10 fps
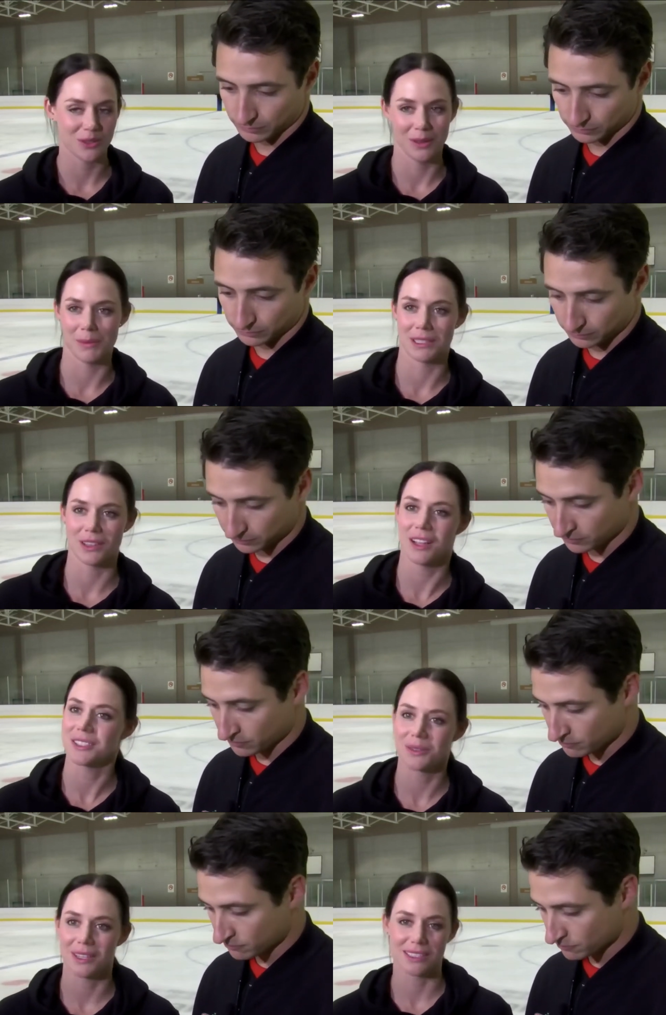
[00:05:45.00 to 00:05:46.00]
Speaker 1: truly meant a
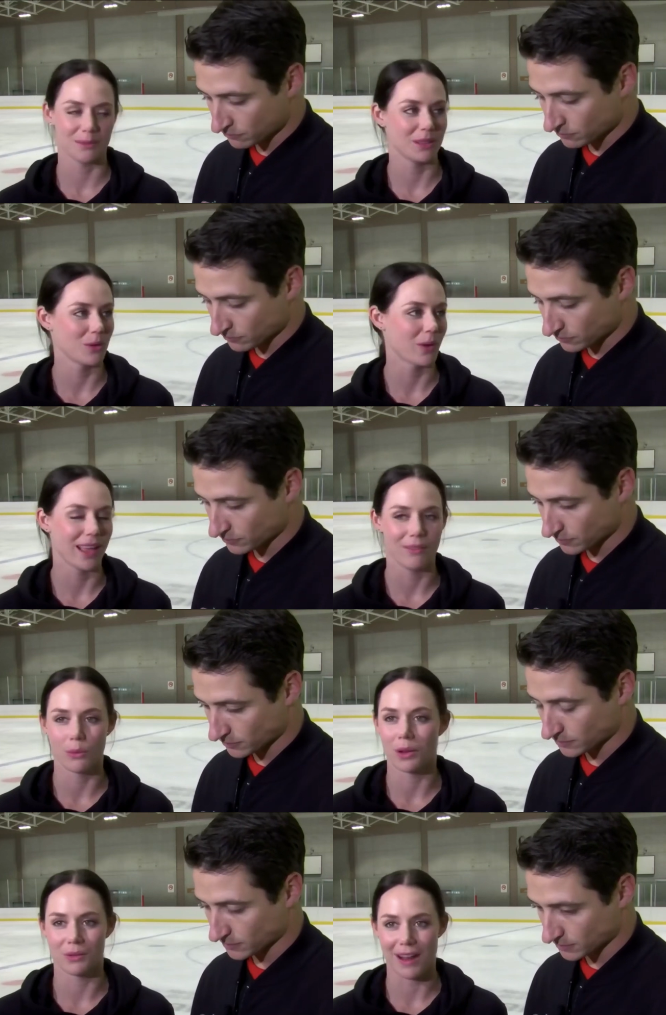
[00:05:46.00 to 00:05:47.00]
lot to us. I mean, the way
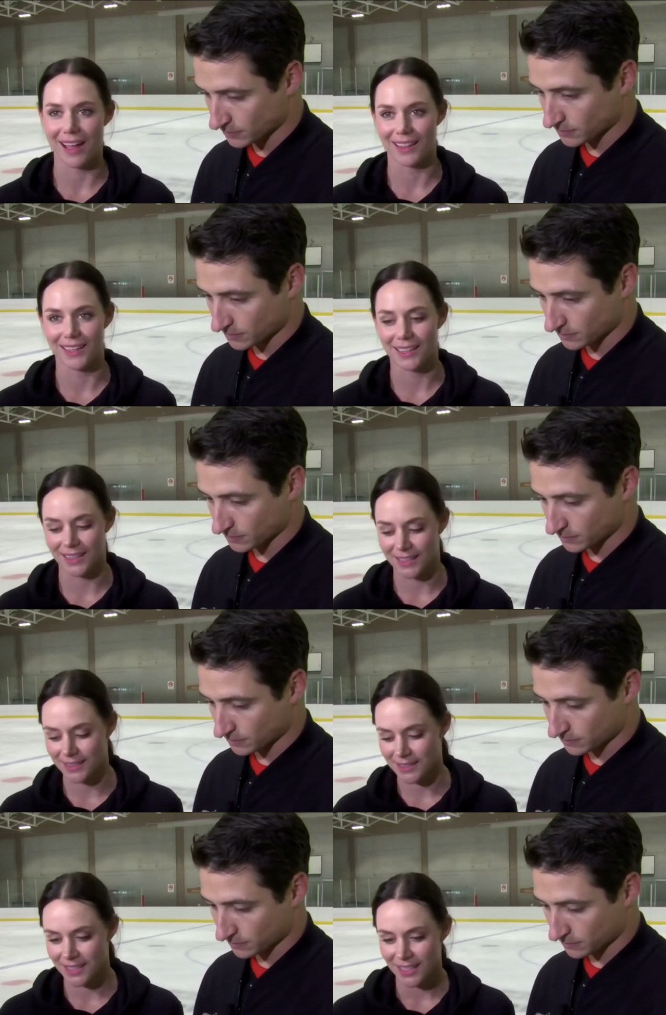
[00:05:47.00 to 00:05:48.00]
everyone rallied
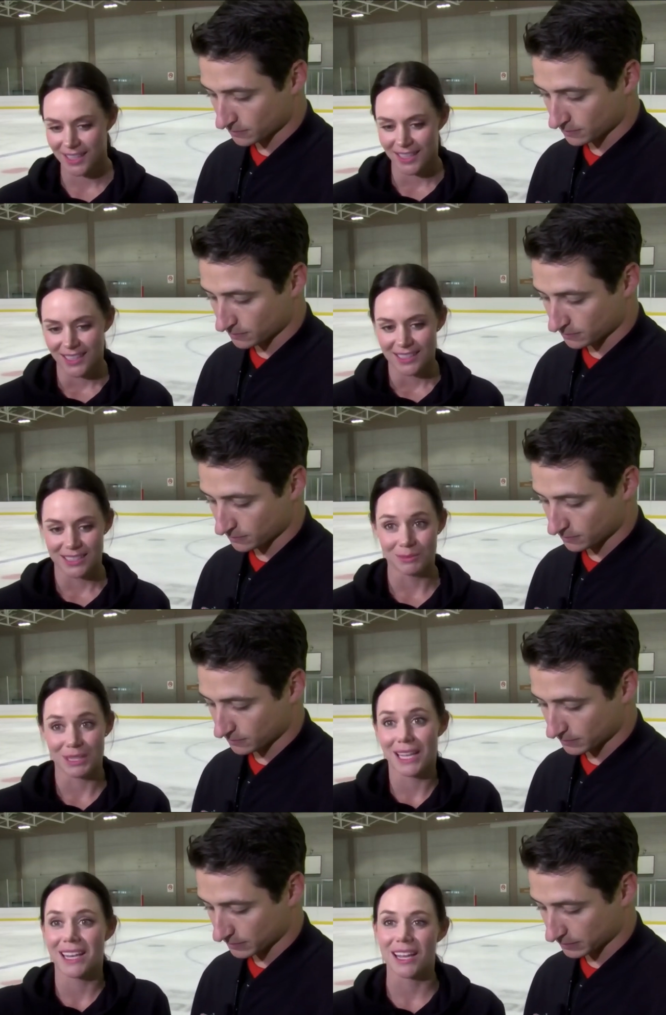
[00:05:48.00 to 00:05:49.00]
and
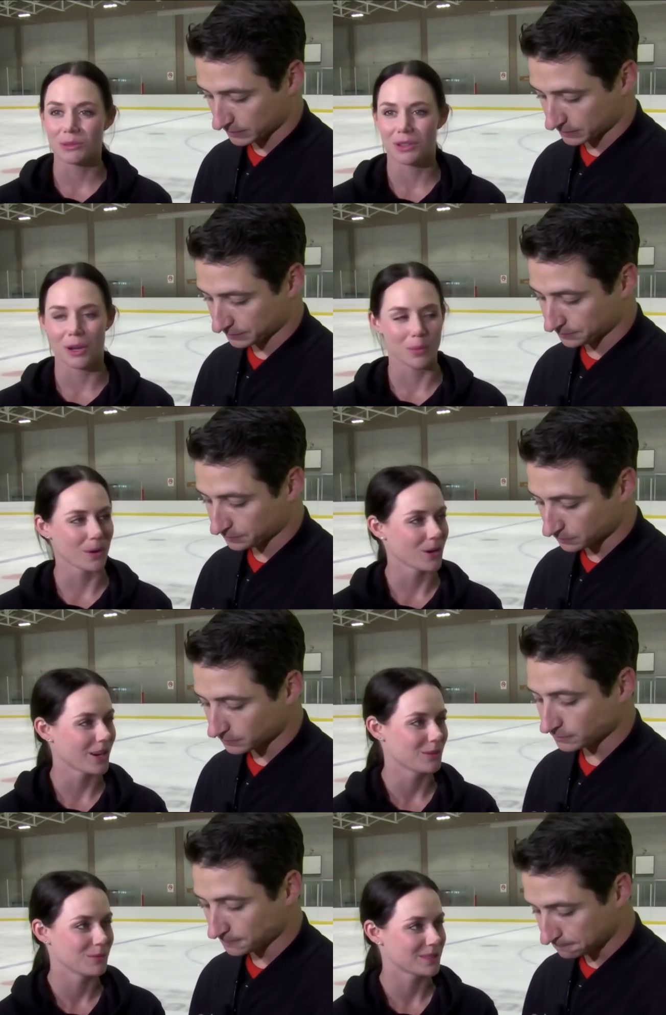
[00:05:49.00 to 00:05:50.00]
seemed to connect with our
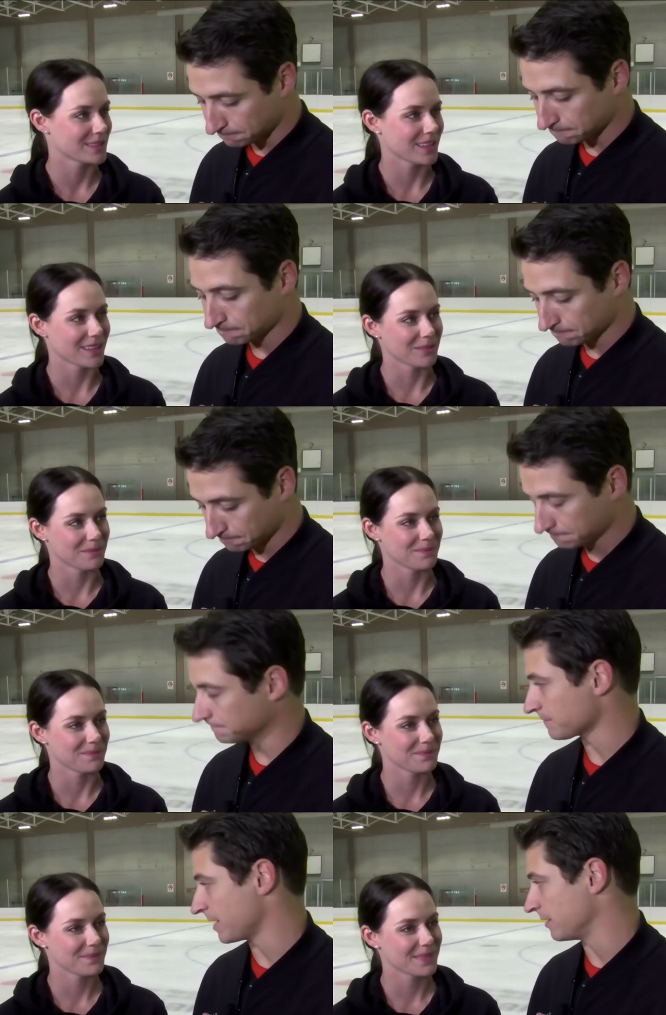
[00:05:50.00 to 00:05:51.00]
programs.
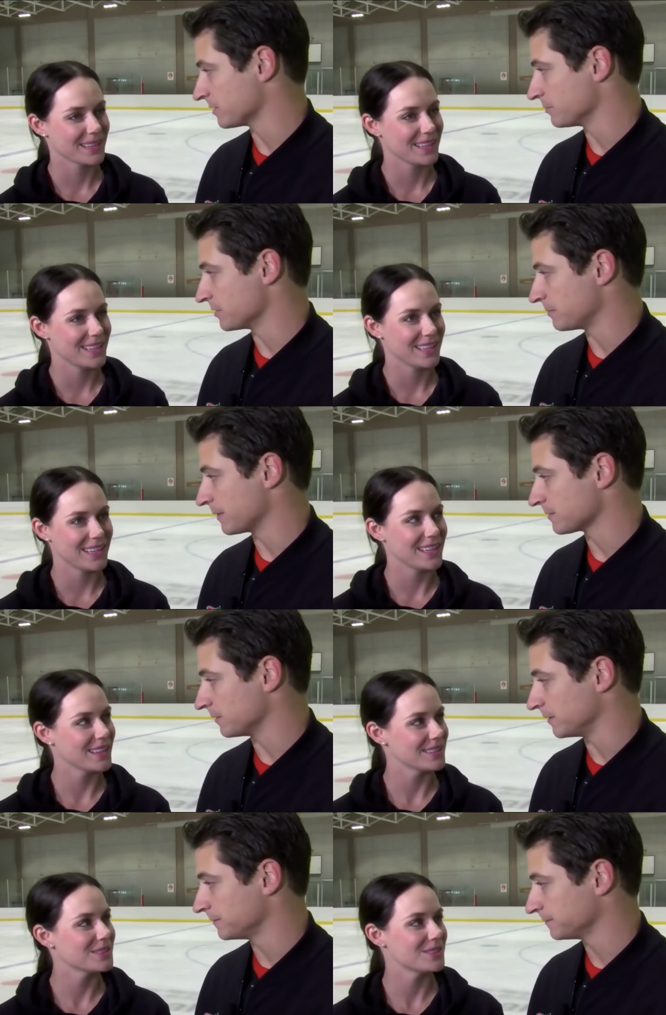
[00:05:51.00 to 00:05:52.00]
Um,
Speaker 2: yeah, it was pretty
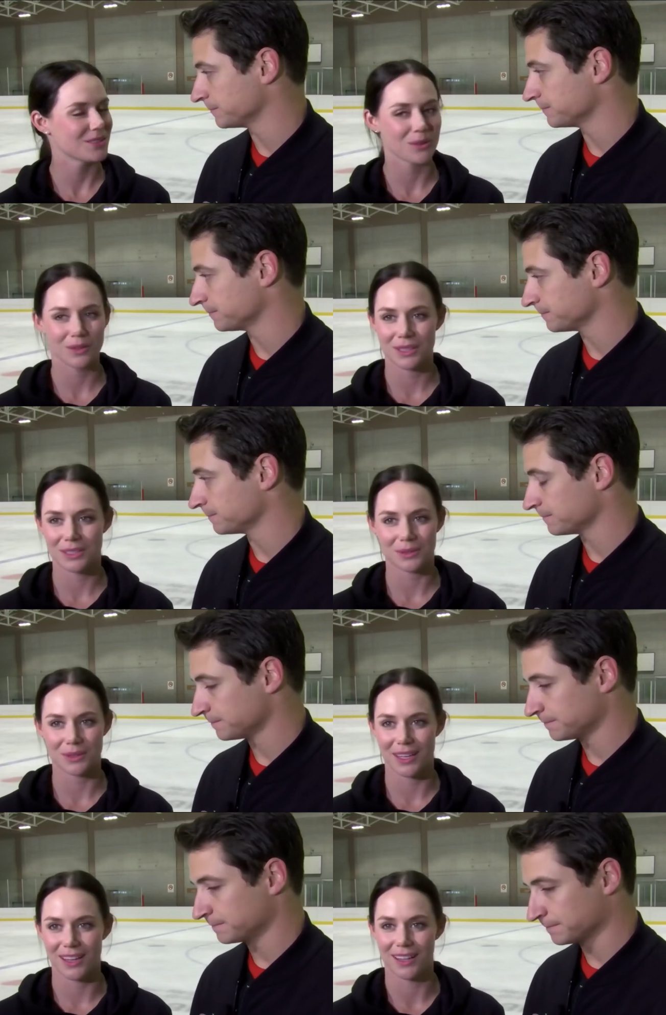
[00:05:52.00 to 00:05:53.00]
special. Eh?
Speaker 1: Totally
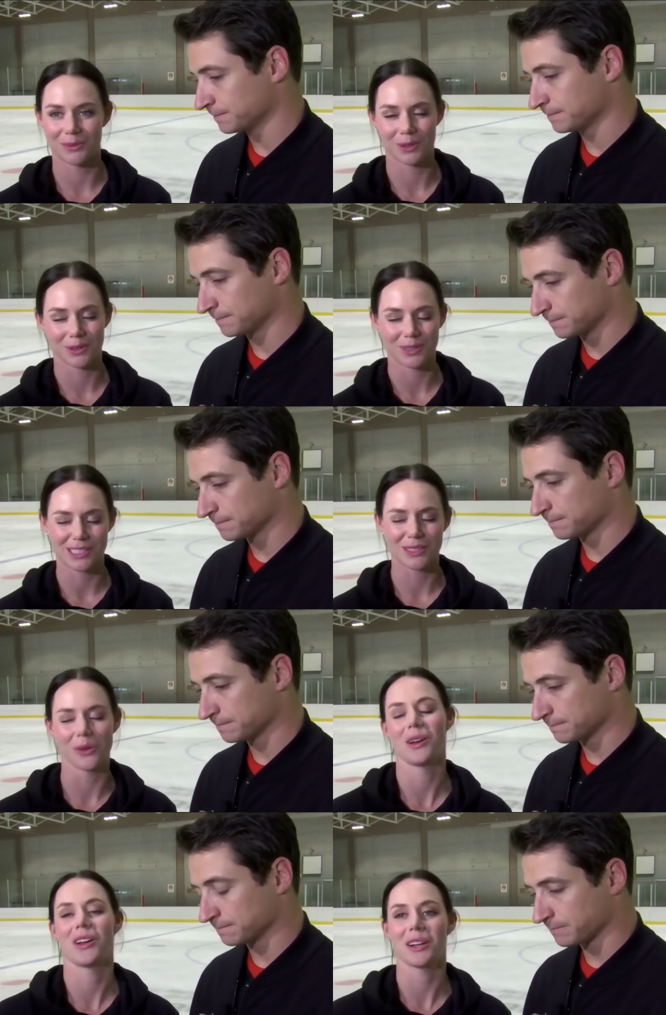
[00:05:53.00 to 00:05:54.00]
surreal, and we're, we're
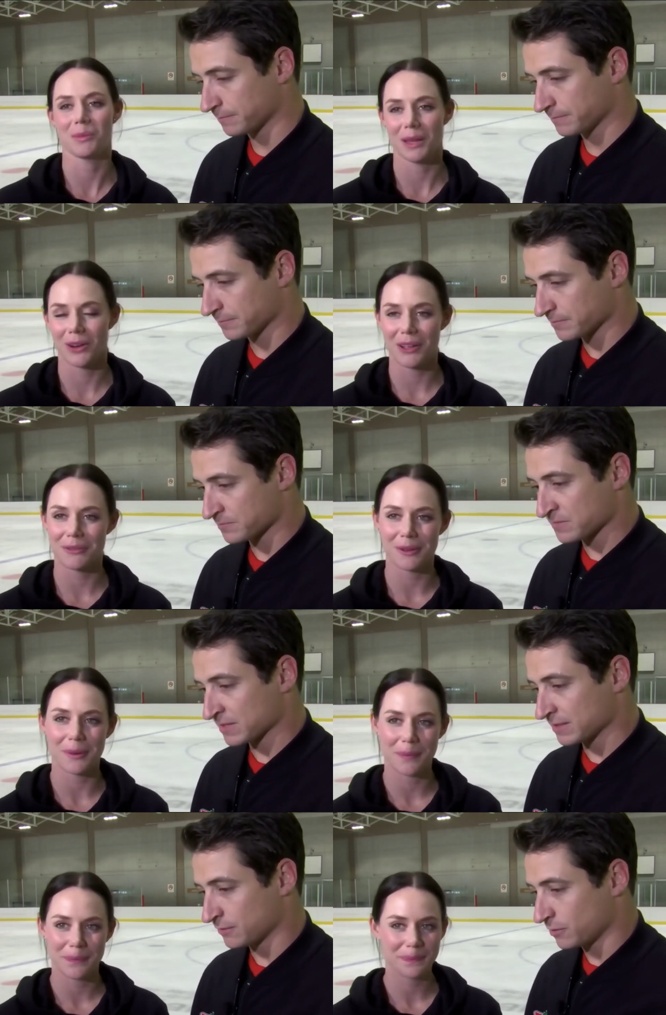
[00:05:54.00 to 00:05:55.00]
so incredibly
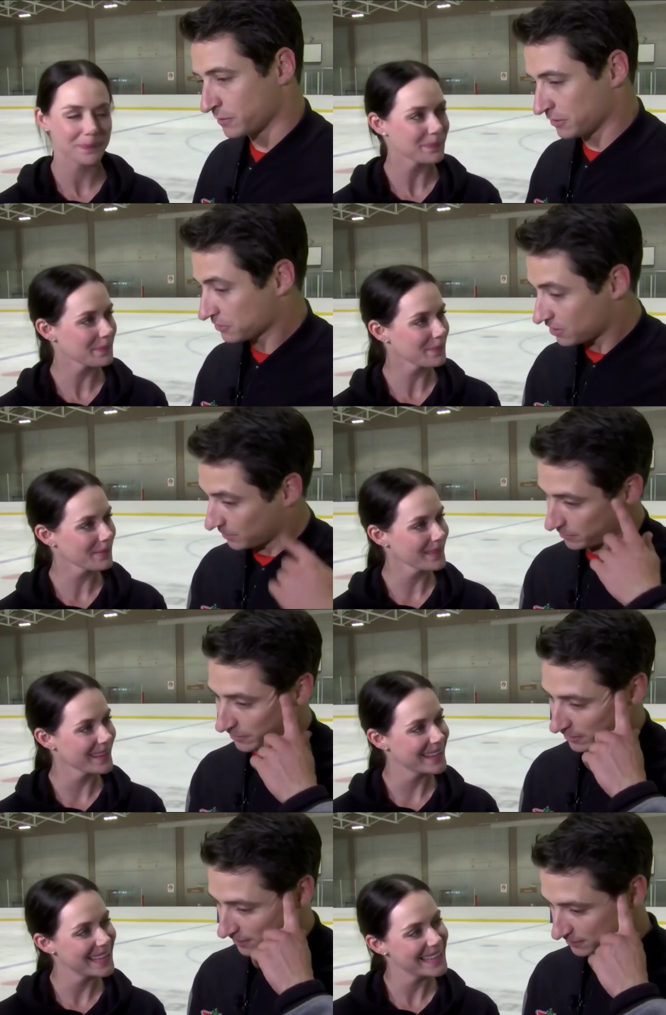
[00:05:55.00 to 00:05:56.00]
grateful.
Speaker 2: And what we don't talk about
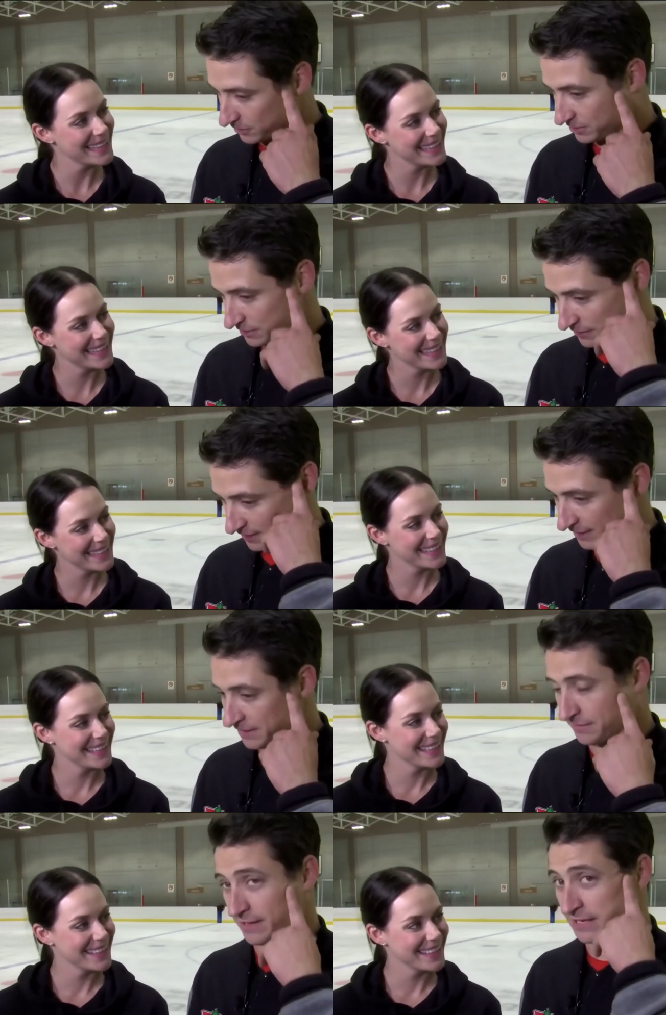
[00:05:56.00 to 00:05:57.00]
very often was the feeling in the